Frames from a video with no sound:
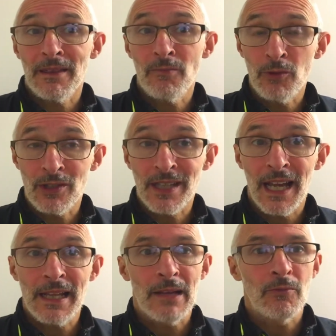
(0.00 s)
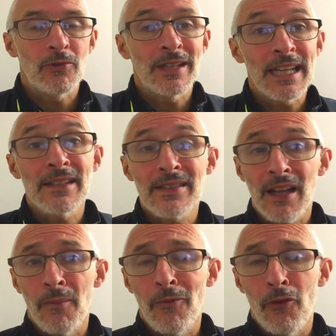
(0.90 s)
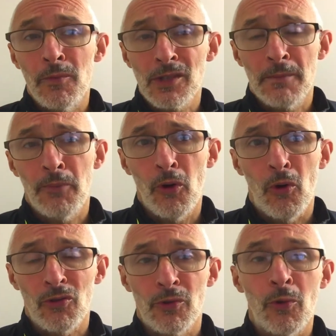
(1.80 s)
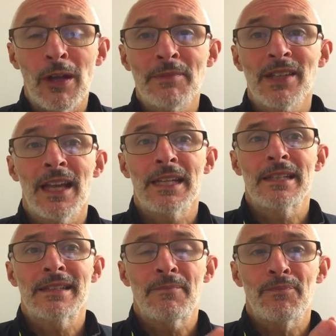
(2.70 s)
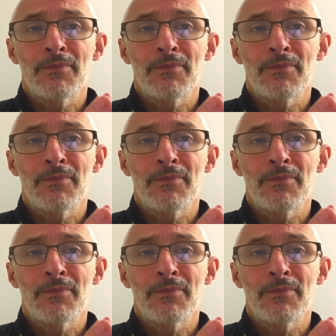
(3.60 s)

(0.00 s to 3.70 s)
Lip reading: would say that will need some form of support. So all I'm saying is,